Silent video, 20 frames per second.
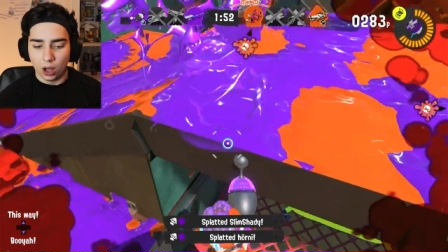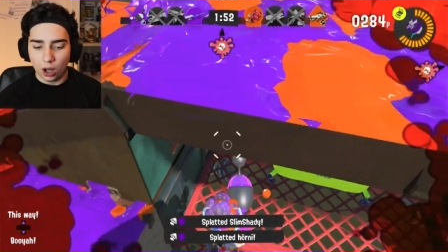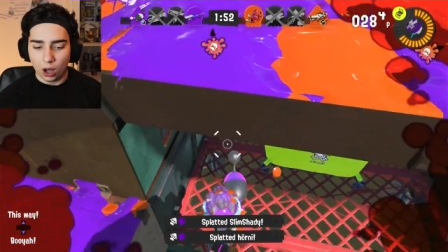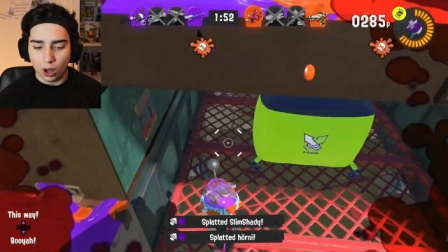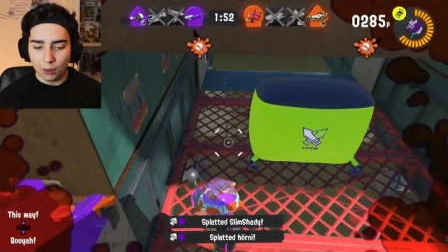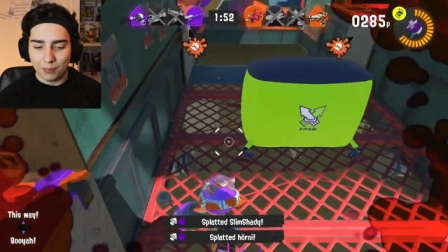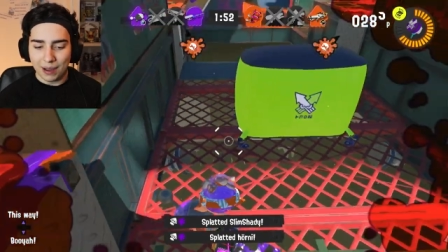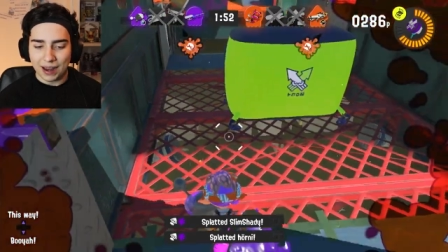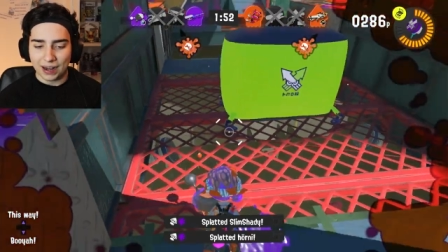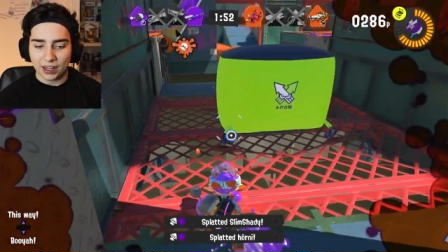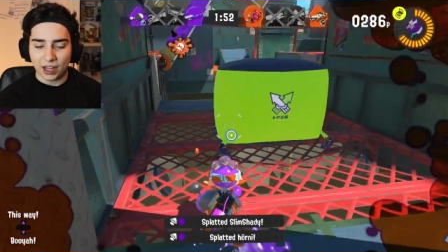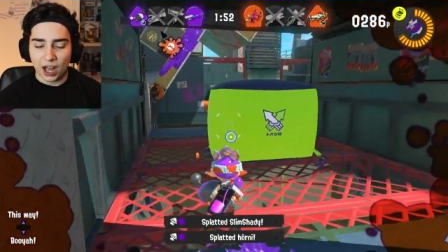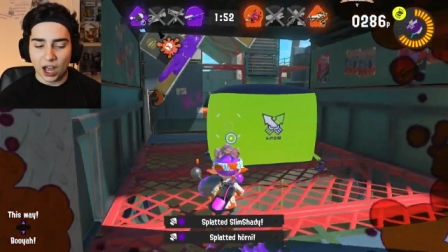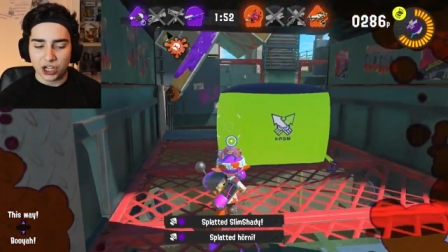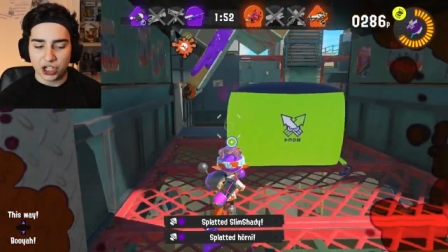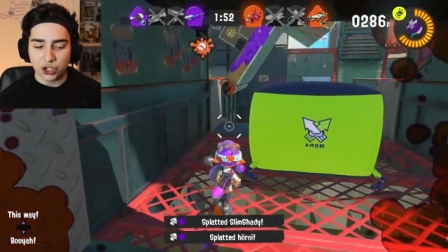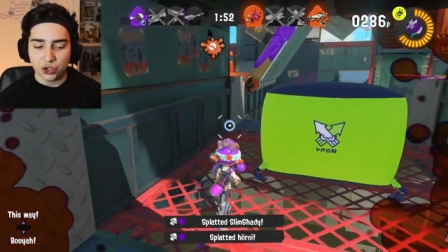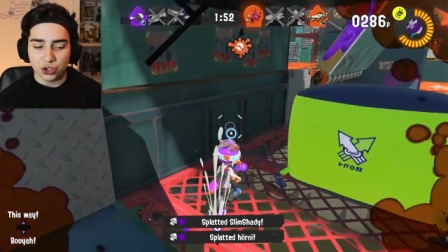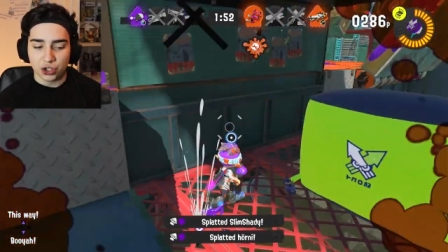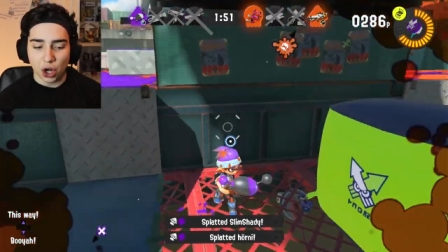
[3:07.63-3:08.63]
Oh my
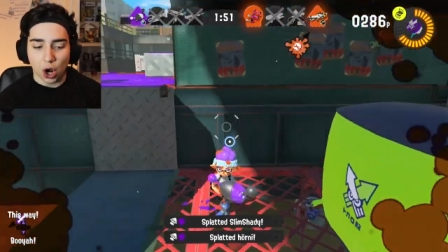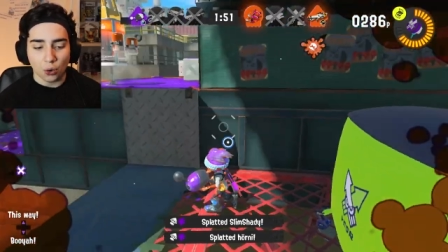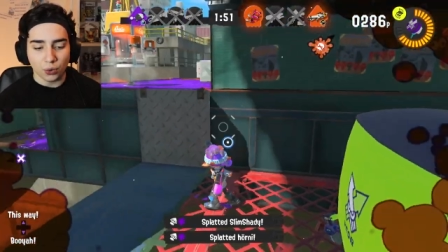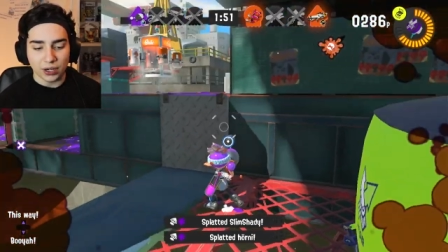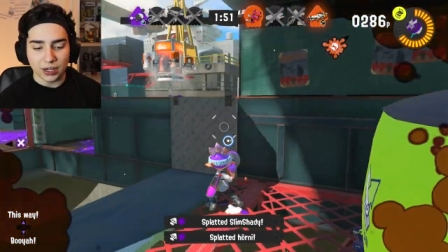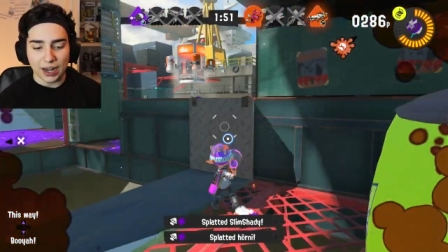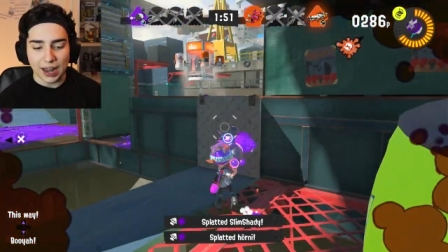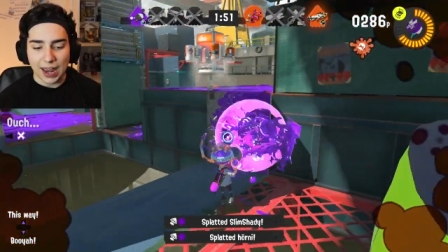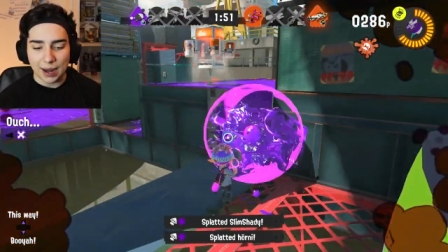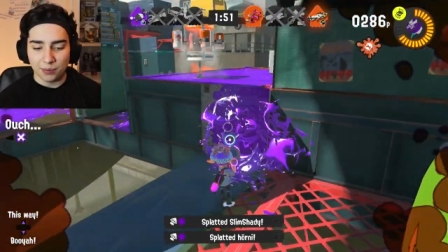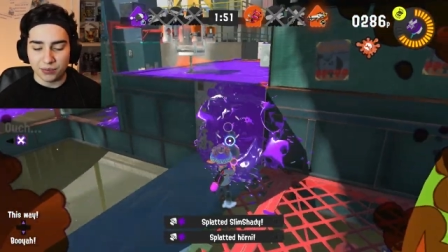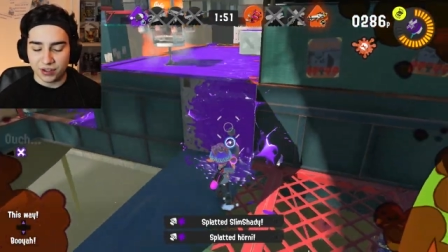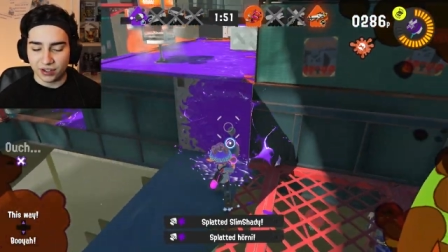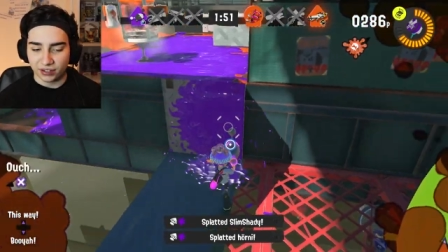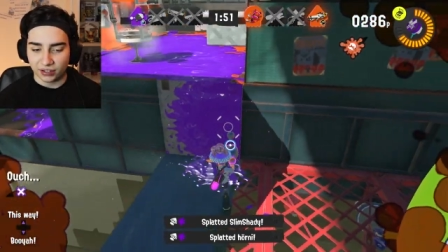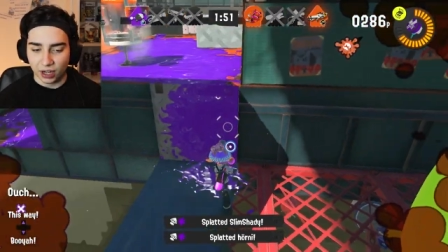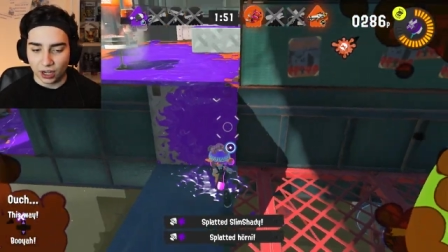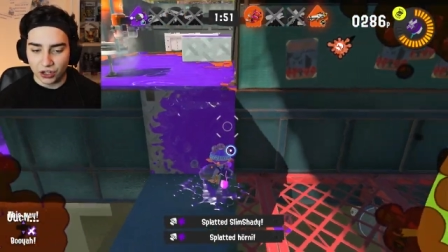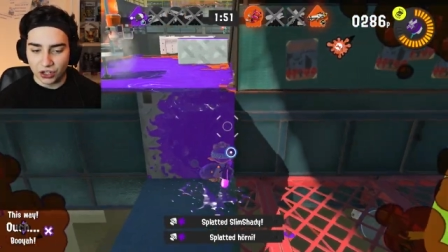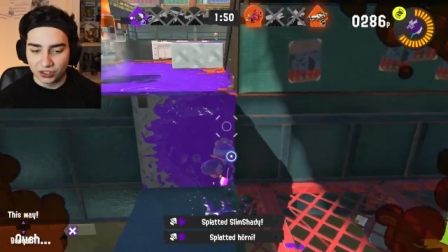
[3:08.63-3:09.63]
gosh, you don't need aim with
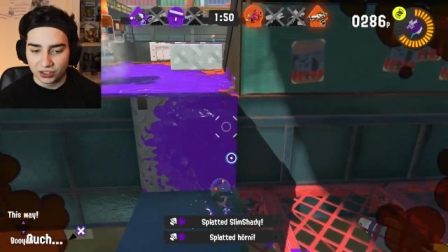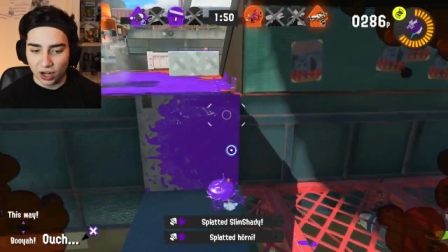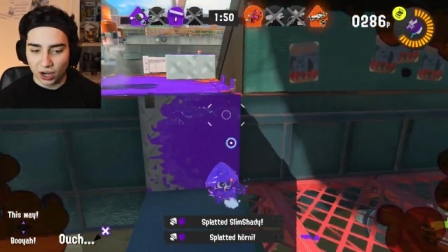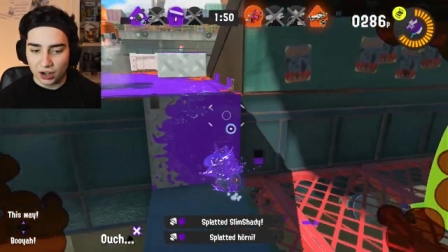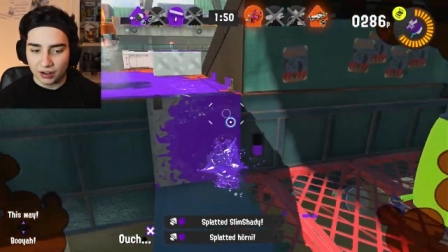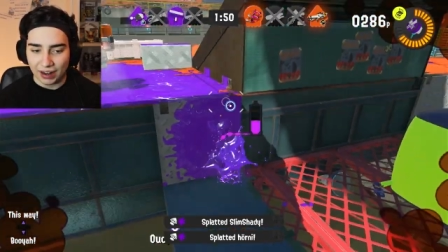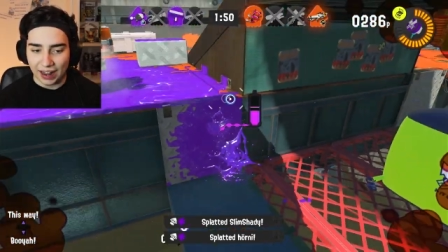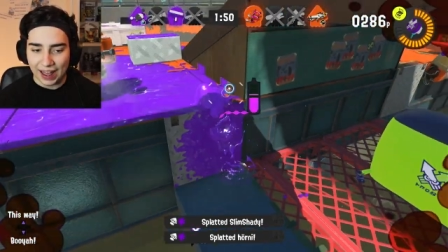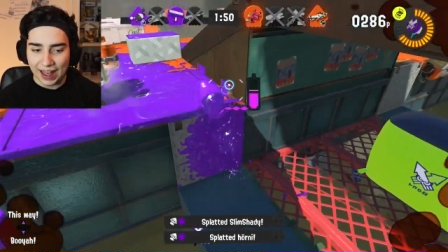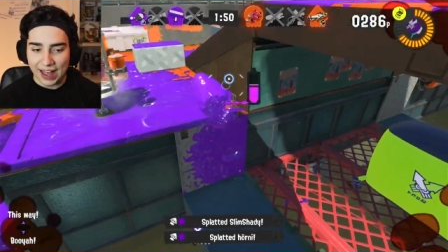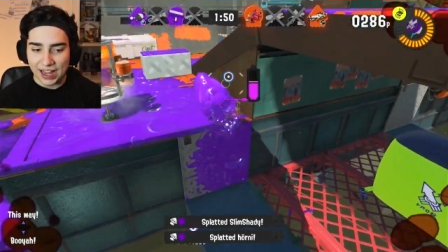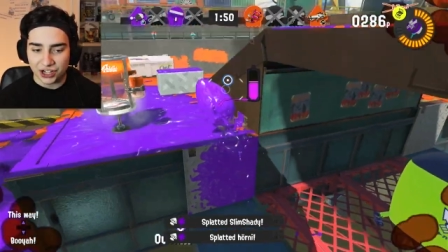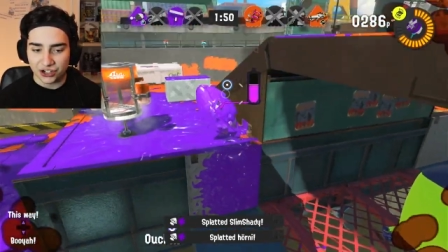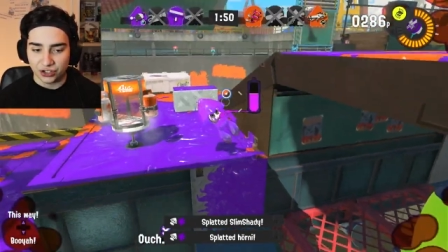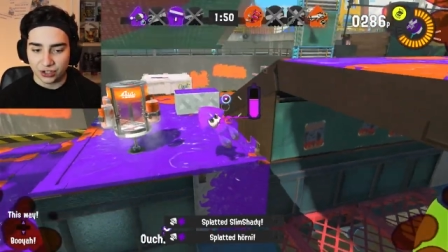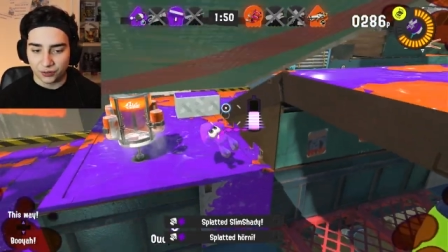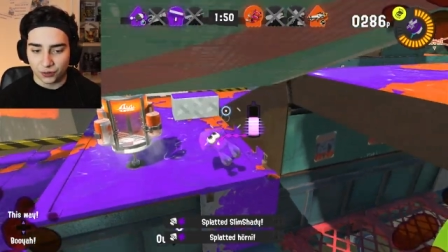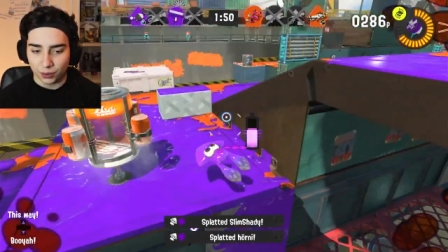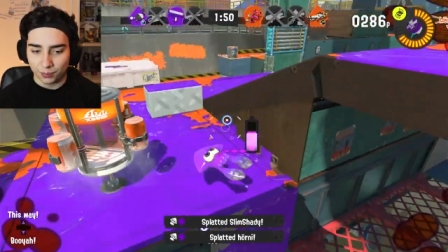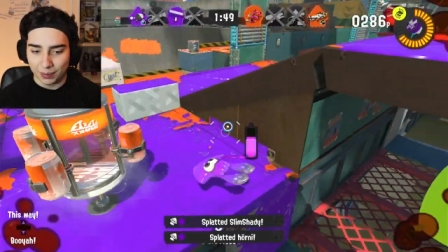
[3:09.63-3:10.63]
this gun. This gun is
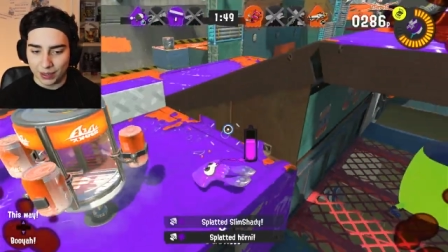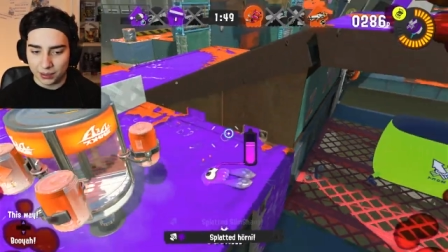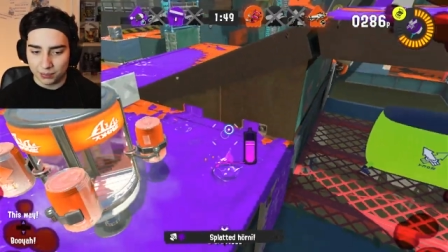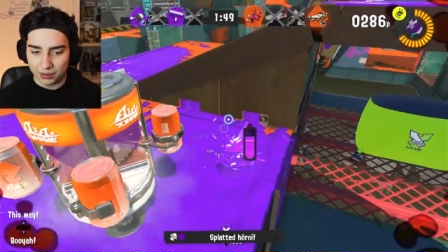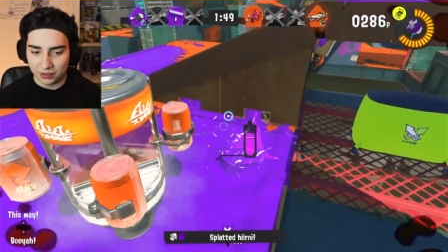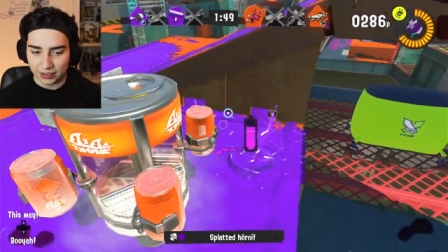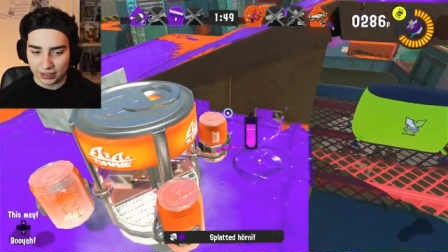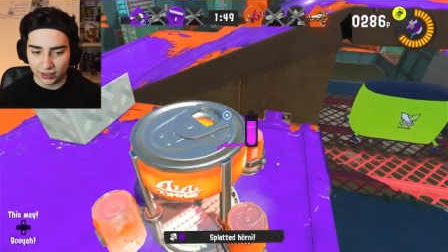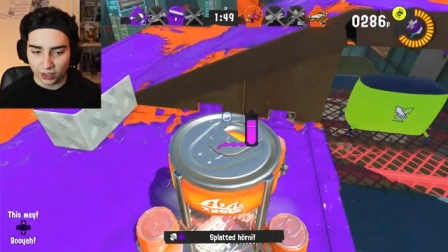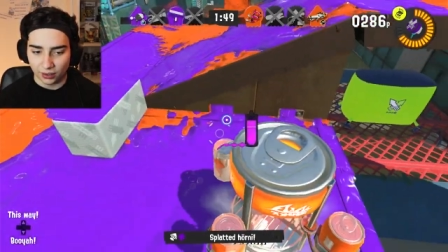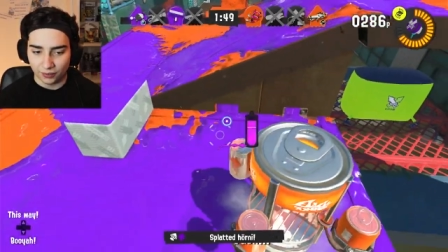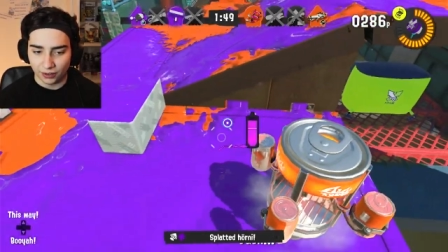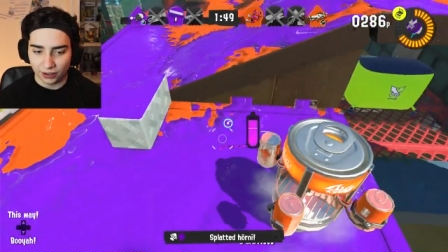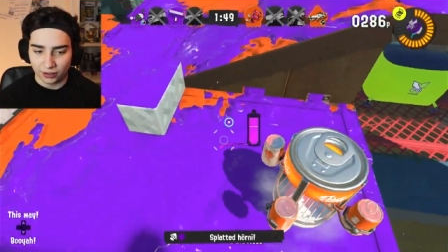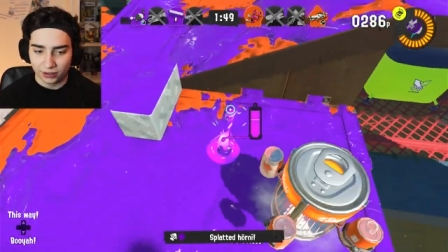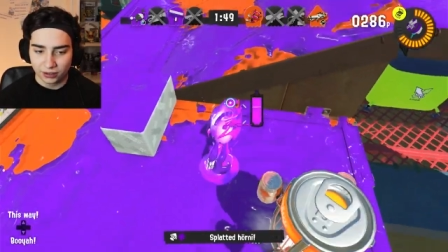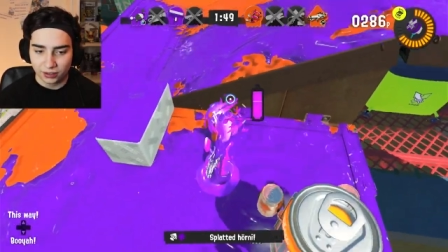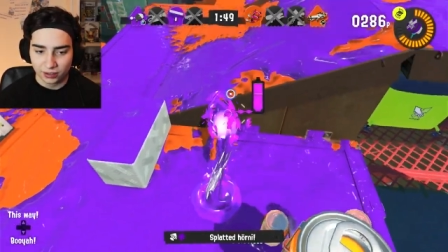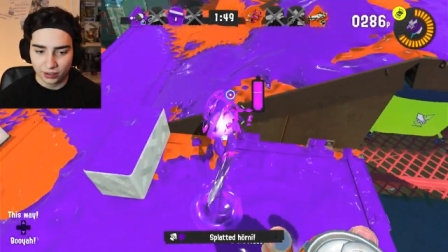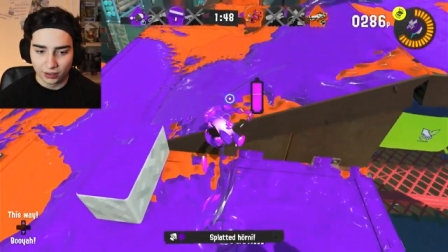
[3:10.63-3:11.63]
actually for babies. I love
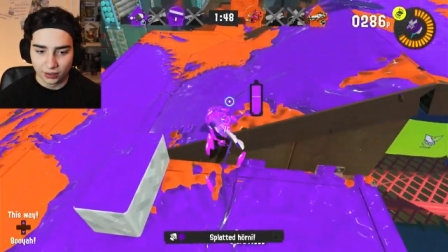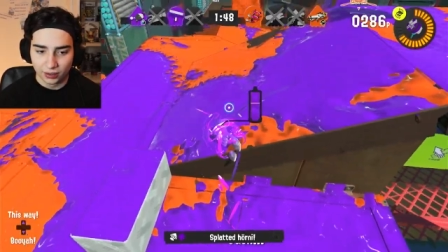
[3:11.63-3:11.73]
it.